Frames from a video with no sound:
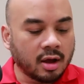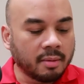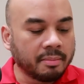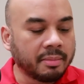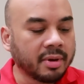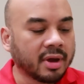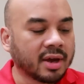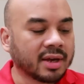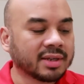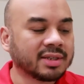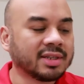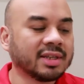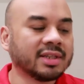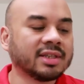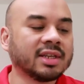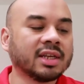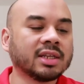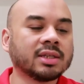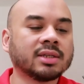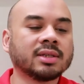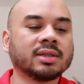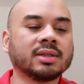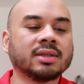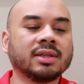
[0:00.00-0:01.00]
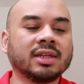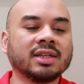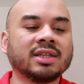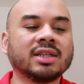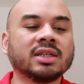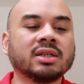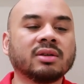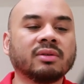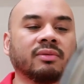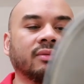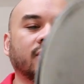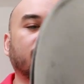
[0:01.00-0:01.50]
because this
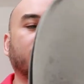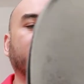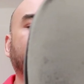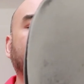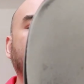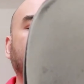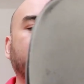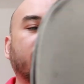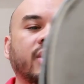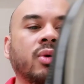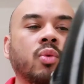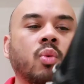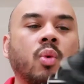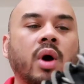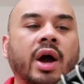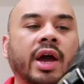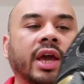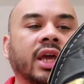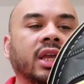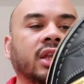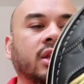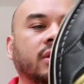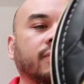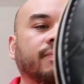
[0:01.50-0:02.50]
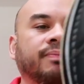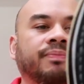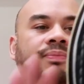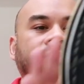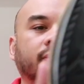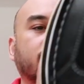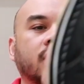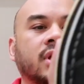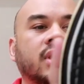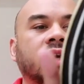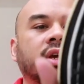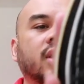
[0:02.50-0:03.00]
is very wide.
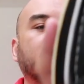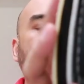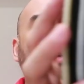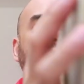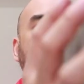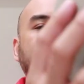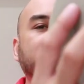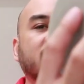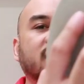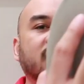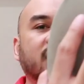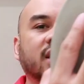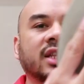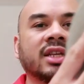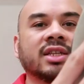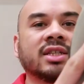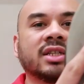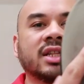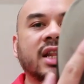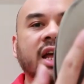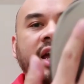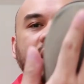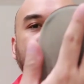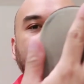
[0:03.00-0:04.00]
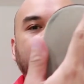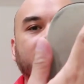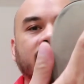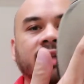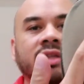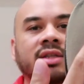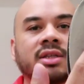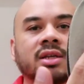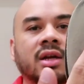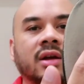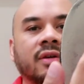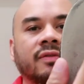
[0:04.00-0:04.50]
You see that the slider
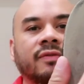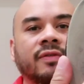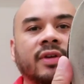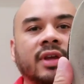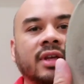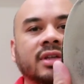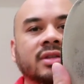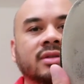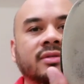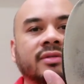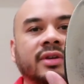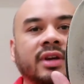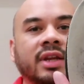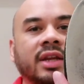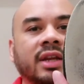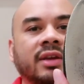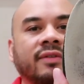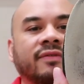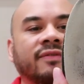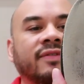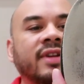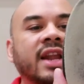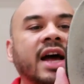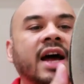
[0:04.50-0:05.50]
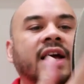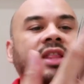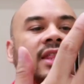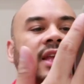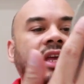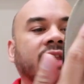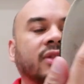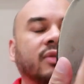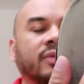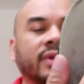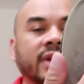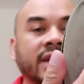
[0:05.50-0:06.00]
itself is really flat
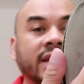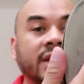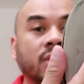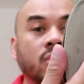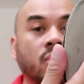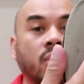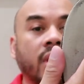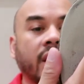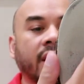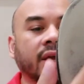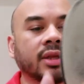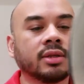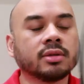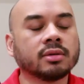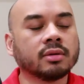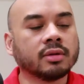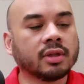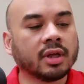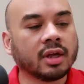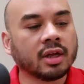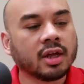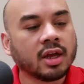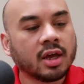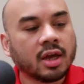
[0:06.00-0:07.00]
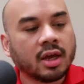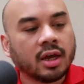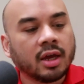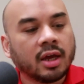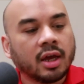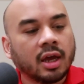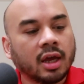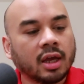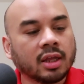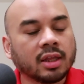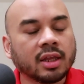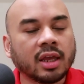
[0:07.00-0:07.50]
and really wide, so that
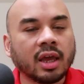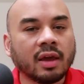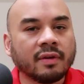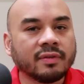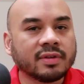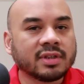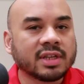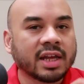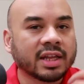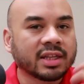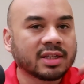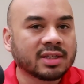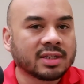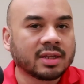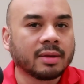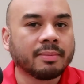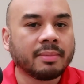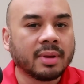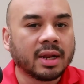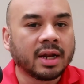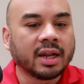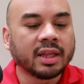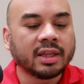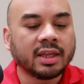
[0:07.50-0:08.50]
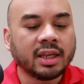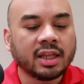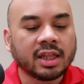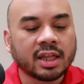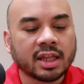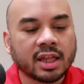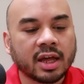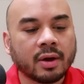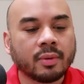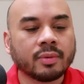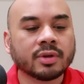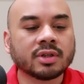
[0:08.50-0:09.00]
it gives that stability
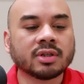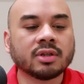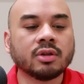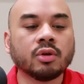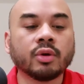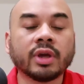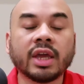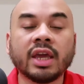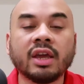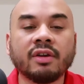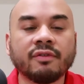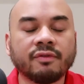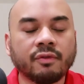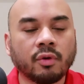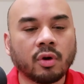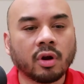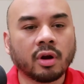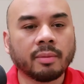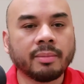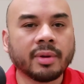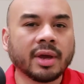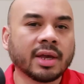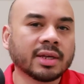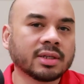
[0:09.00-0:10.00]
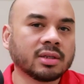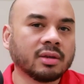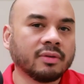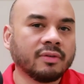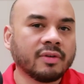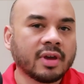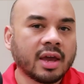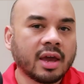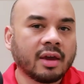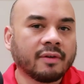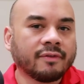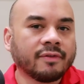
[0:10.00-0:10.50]
that I was looking for. Because
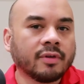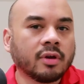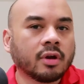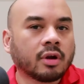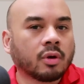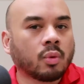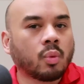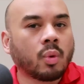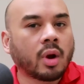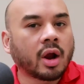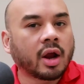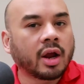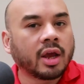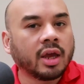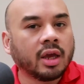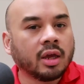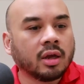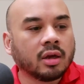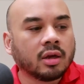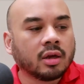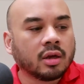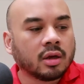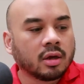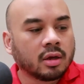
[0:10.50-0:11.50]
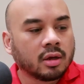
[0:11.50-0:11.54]
if you're wearing